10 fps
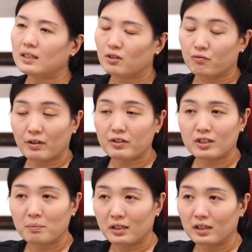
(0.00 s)
it is very
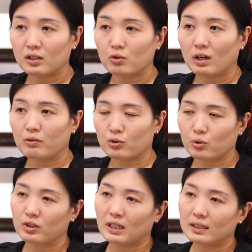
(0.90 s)
similar to our
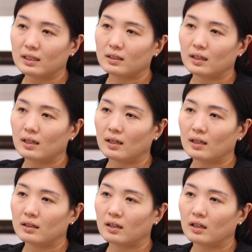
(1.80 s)
stone diet,
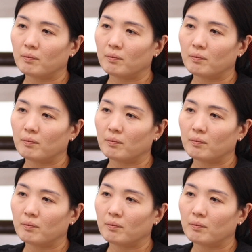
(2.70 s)
and